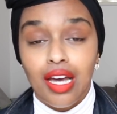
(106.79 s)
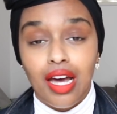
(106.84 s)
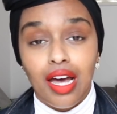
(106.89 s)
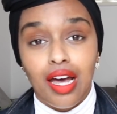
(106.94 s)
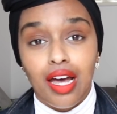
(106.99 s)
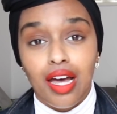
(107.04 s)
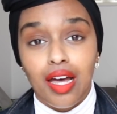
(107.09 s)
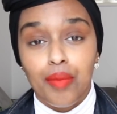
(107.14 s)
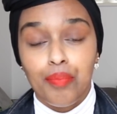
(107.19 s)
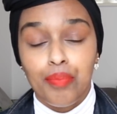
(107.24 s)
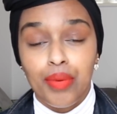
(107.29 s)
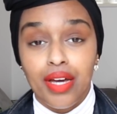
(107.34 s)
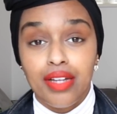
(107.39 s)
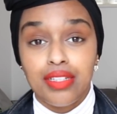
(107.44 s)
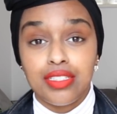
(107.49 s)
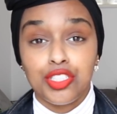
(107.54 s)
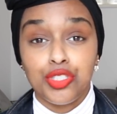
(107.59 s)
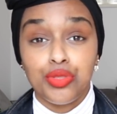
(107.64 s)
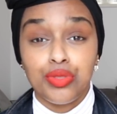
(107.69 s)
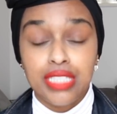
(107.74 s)
But
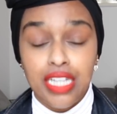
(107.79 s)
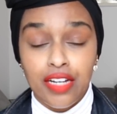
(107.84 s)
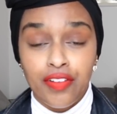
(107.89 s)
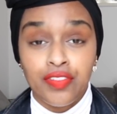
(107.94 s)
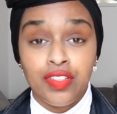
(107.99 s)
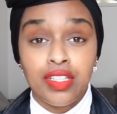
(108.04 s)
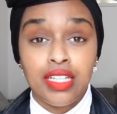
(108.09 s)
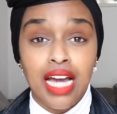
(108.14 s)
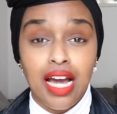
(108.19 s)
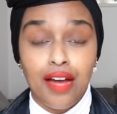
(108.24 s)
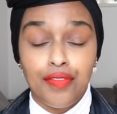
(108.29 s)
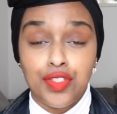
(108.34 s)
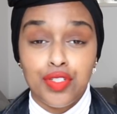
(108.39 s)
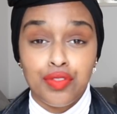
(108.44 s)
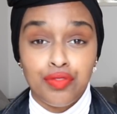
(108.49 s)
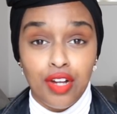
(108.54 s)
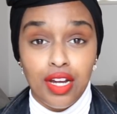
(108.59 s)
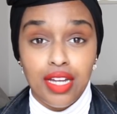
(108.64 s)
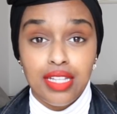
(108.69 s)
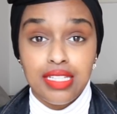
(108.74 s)
you definitely have to
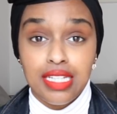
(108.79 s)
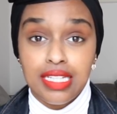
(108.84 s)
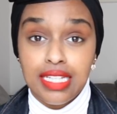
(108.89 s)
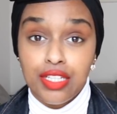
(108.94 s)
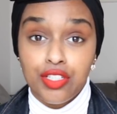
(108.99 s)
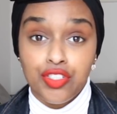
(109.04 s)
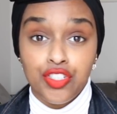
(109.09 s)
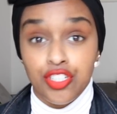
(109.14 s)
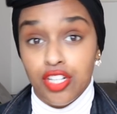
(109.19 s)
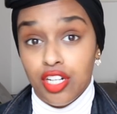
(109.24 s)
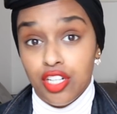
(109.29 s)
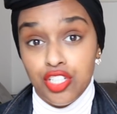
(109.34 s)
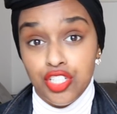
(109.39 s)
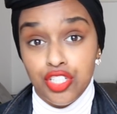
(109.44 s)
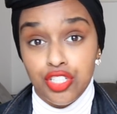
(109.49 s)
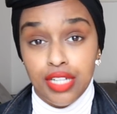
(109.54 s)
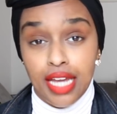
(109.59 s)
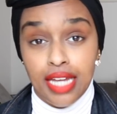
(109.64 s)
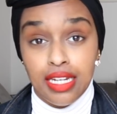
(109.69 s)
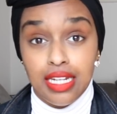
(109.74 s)
write an
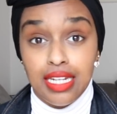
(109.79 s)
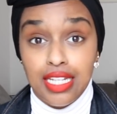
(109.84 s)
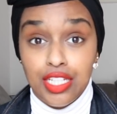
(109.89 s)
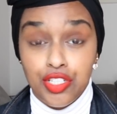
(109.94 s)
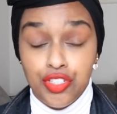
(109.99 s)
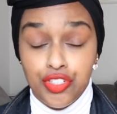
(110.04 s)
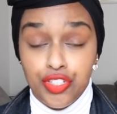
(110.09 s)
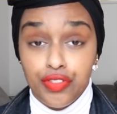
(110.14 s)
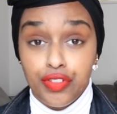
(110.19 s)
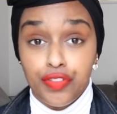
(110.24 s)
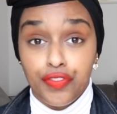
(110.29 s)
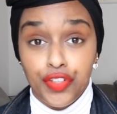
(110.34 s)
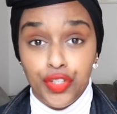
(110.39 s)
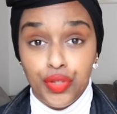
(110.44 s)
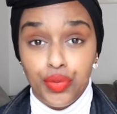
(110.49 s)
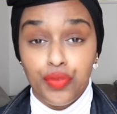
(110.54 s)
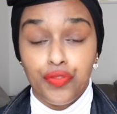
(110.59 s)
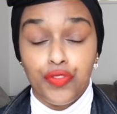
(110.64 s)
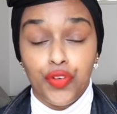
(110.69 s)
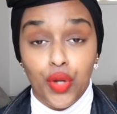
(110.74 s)
introduction and a literature
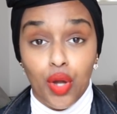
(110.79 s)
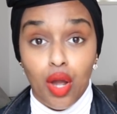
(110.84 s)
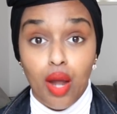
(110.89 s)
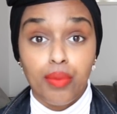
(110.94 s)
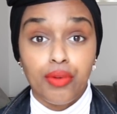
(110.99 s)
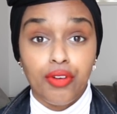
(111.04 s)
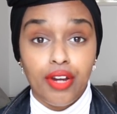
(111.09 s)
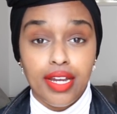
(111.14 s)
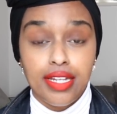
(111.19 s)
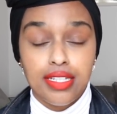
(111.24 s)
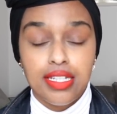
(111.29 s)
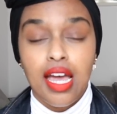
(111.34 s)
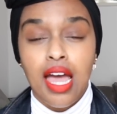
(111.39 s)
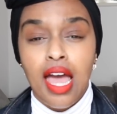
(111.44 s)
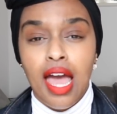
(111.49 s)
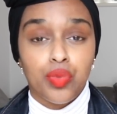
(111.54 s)
review for your upgrade.